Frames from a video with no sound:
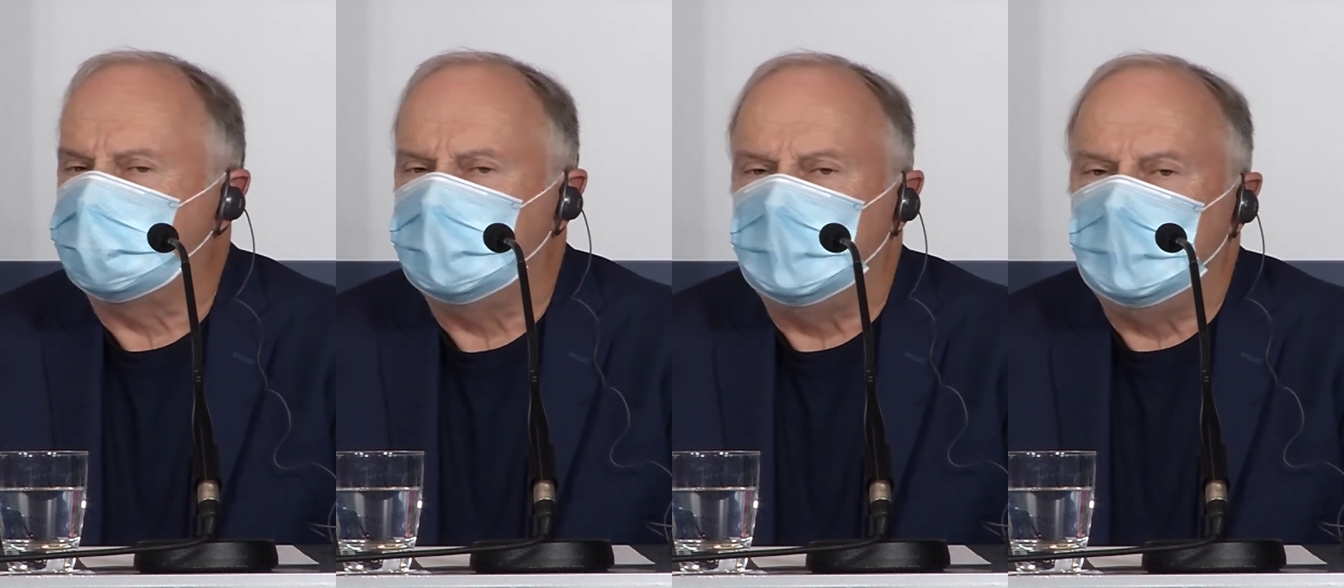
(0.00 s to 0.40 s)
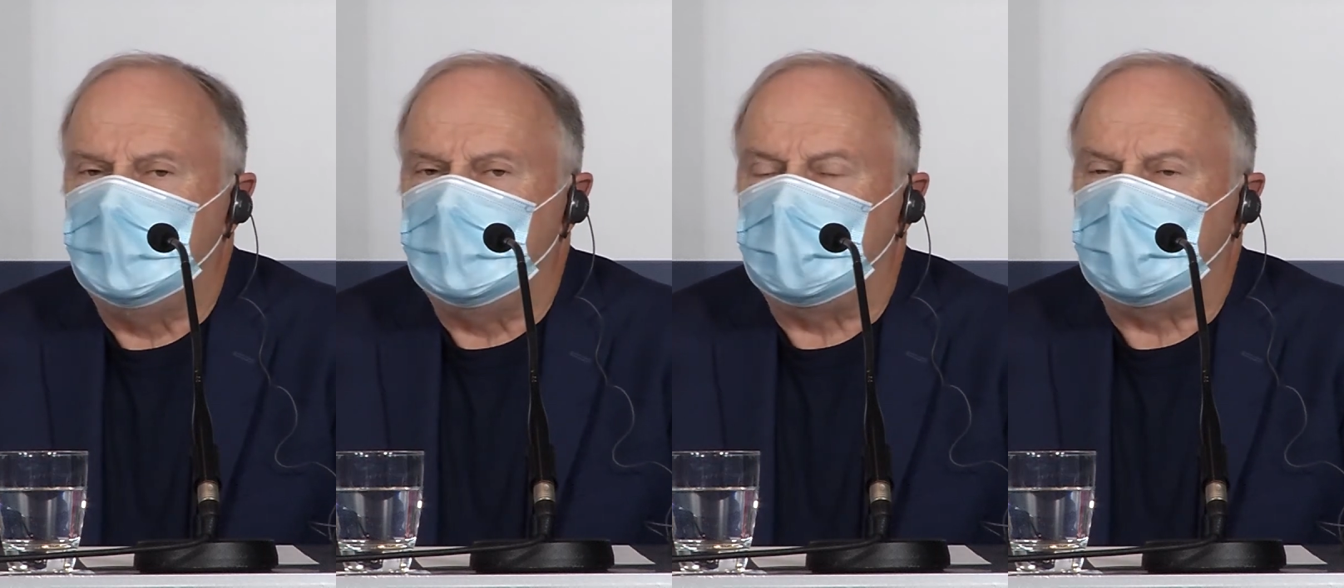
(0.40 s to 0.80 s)

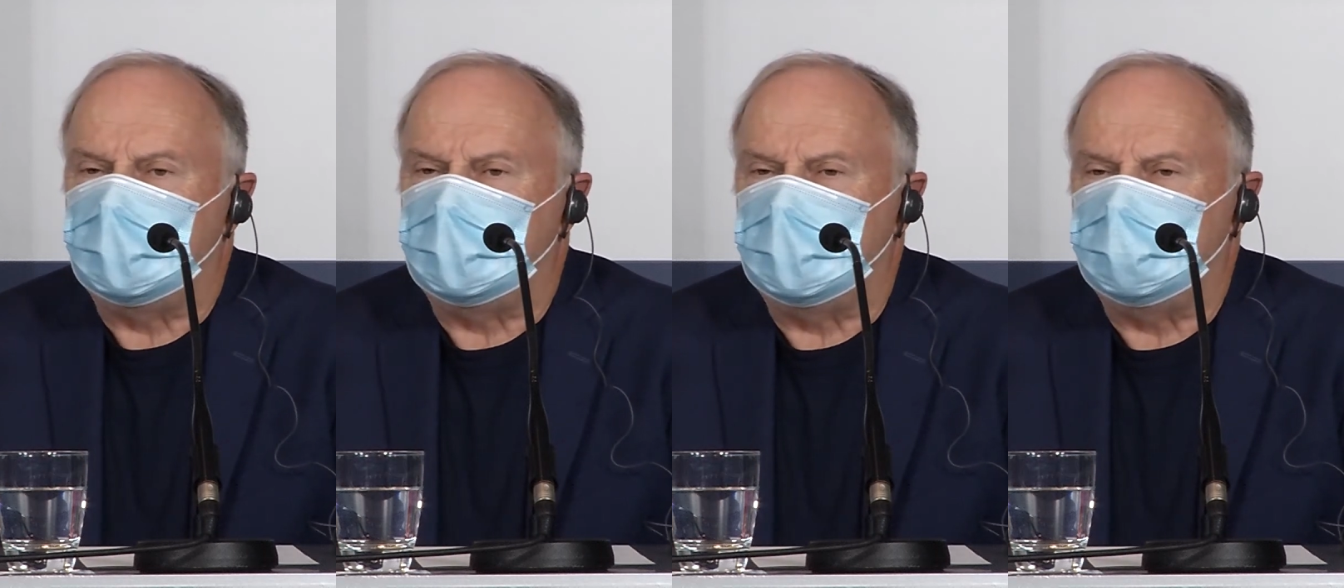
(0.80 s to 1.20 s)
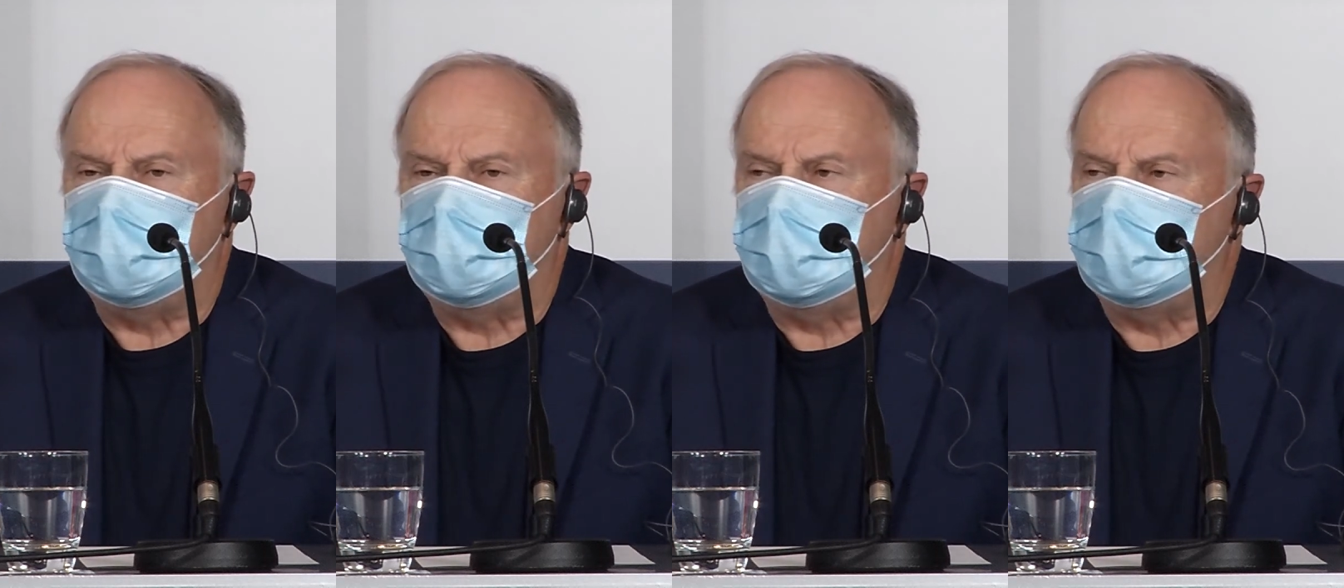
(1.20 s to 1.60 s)
everything
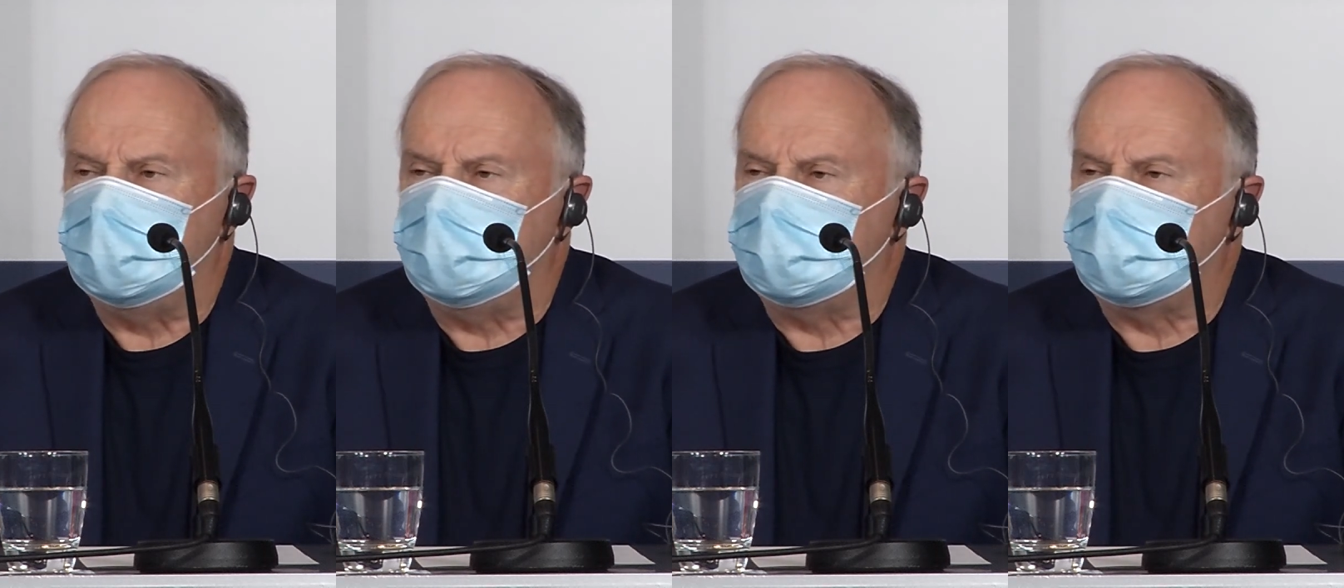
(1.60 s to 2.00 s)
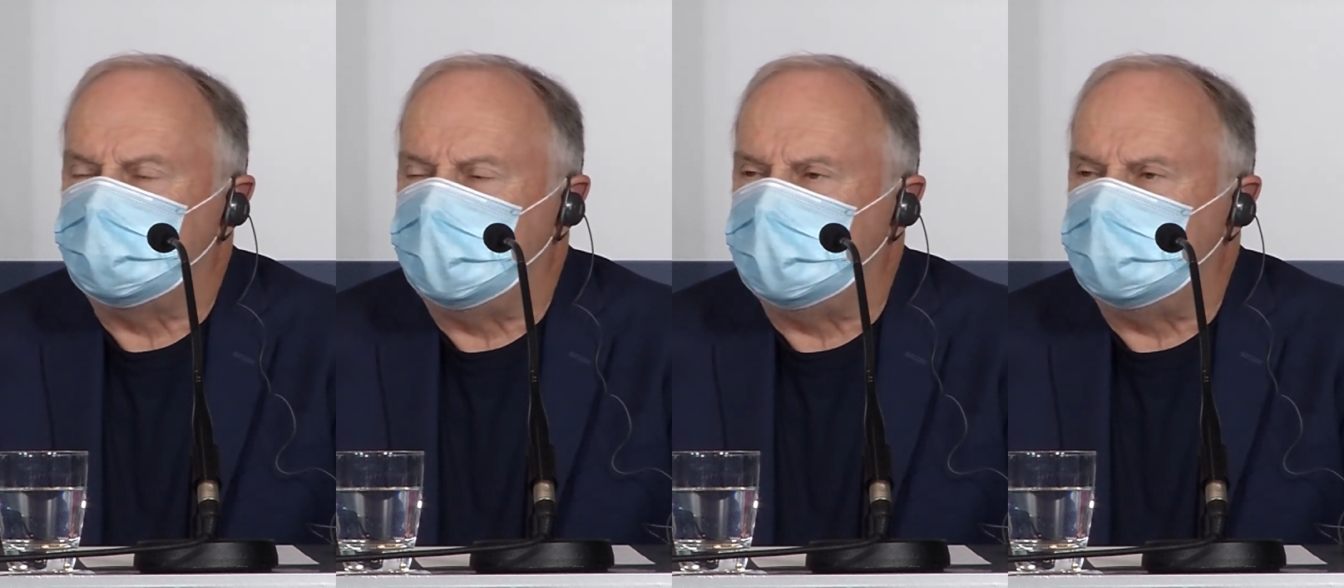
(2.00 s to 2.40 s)
is being
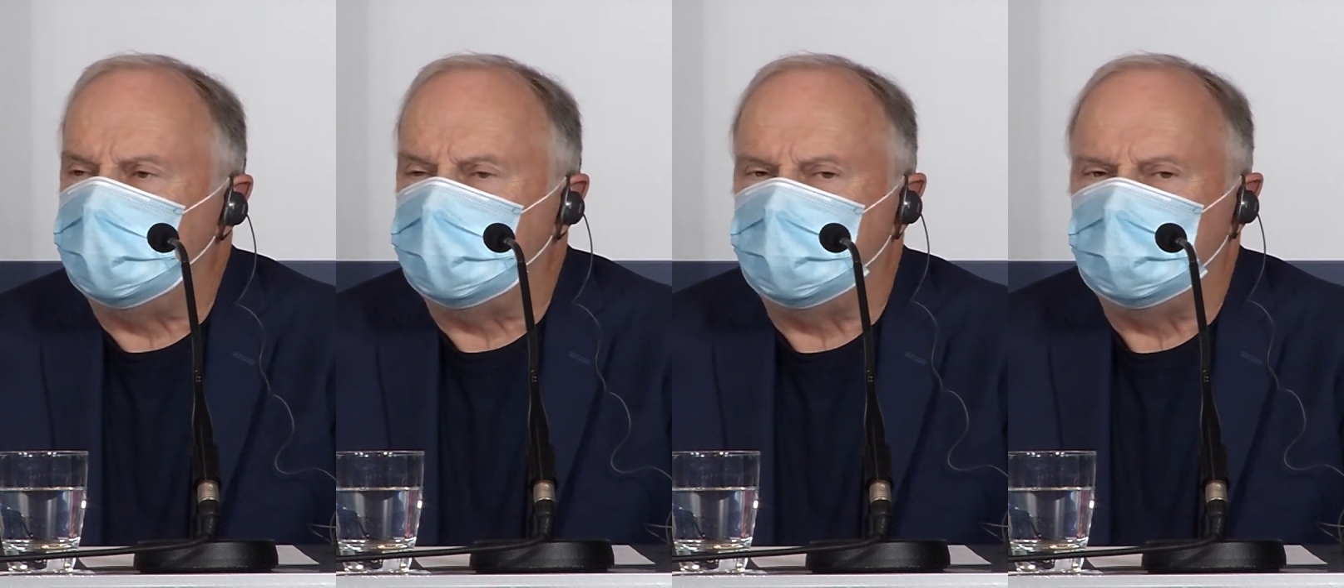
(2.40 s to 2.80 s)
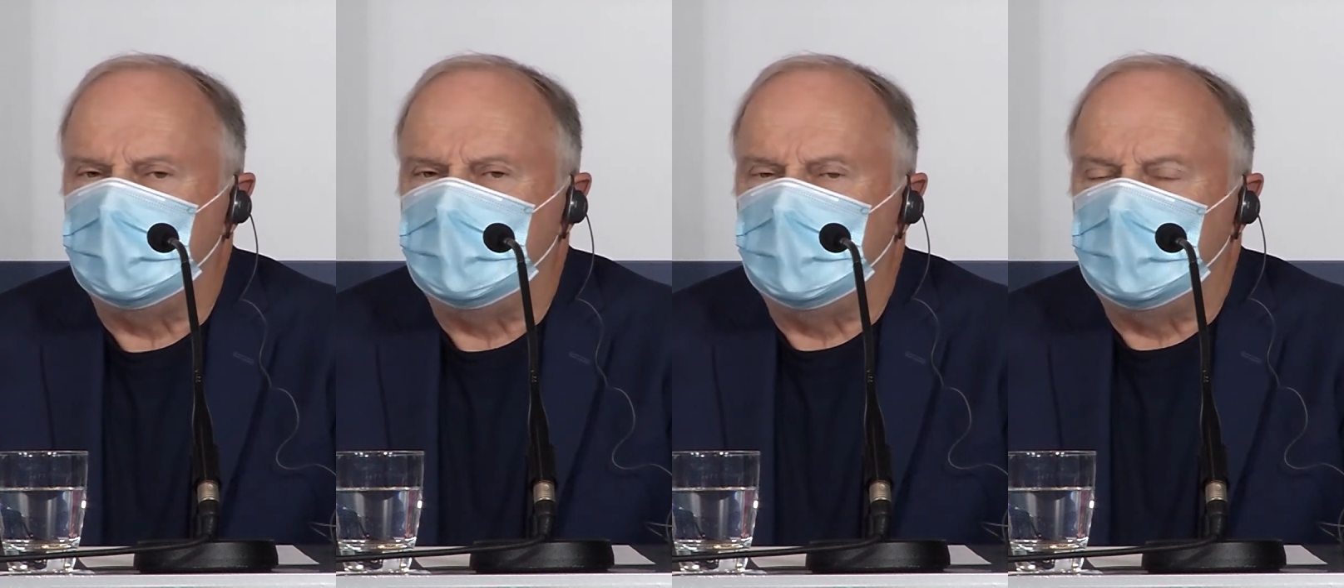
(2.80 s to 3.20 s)
done
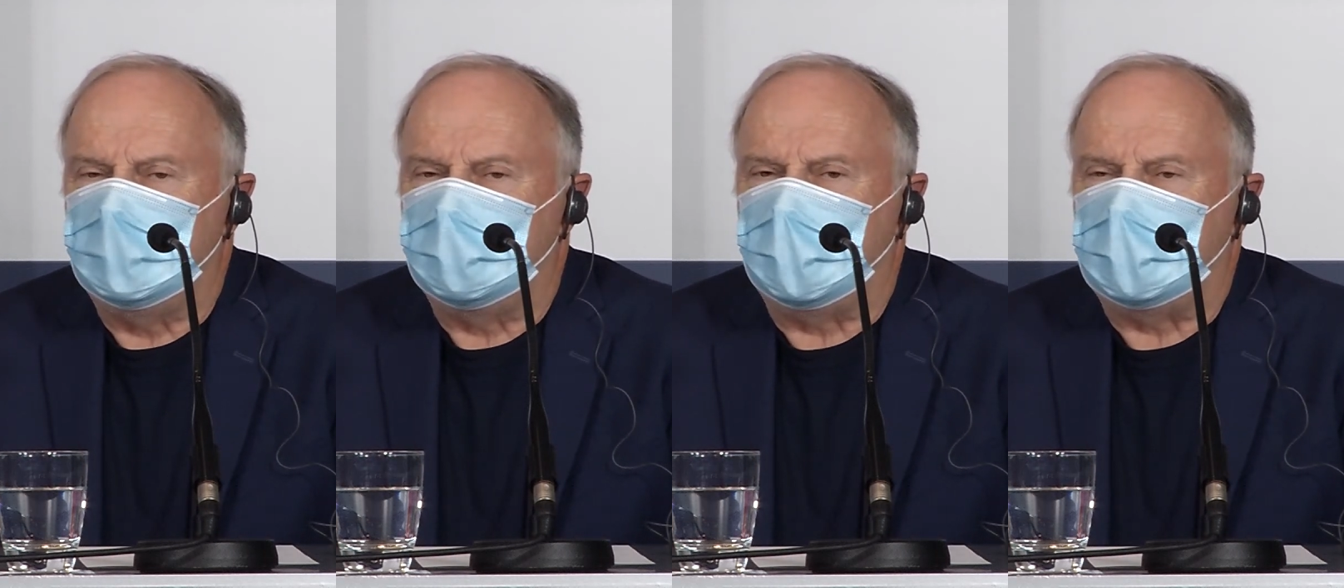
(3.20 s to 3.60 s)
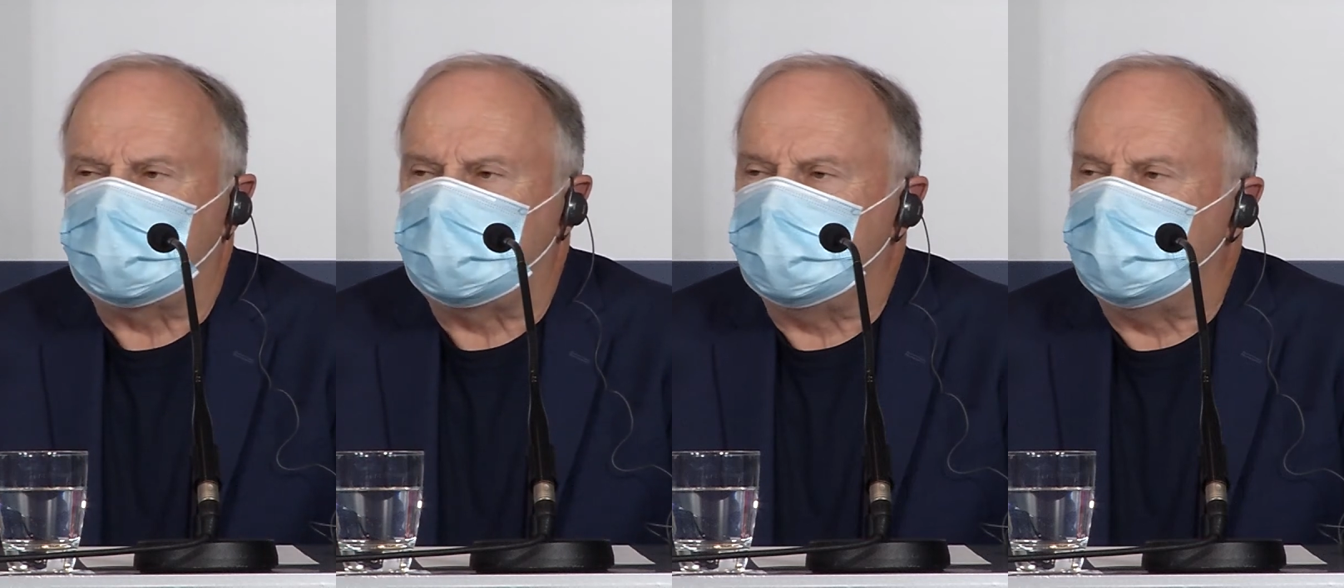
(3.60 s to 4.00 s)
faster,
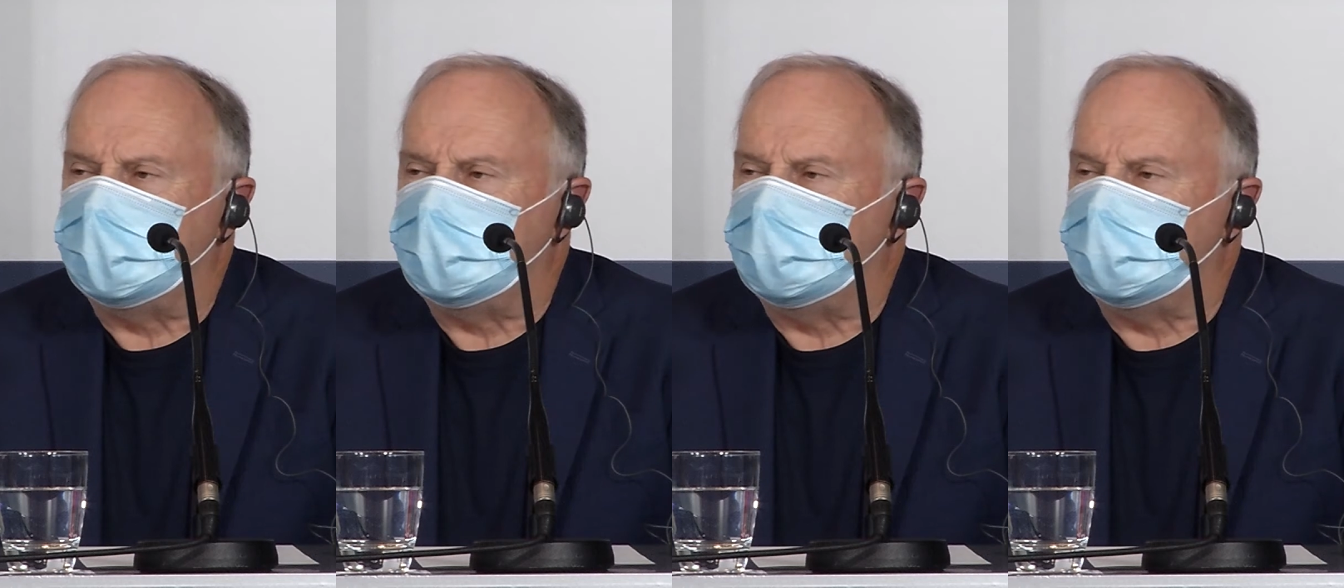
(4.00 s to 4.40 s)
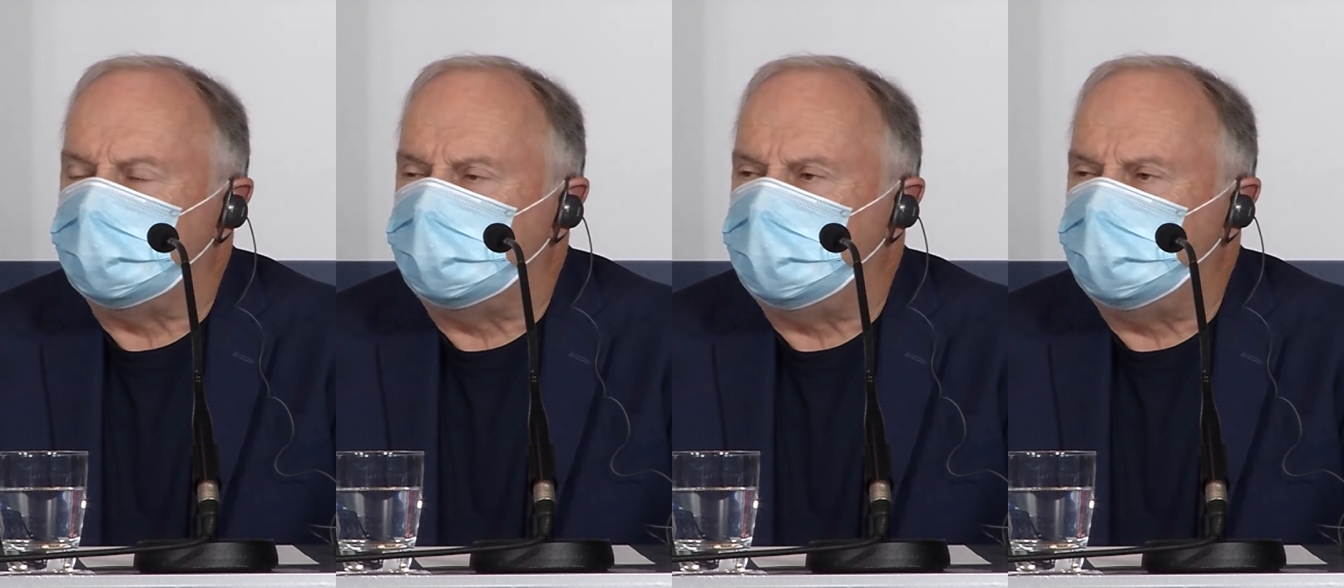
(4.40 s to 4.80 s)
better, and cheaper.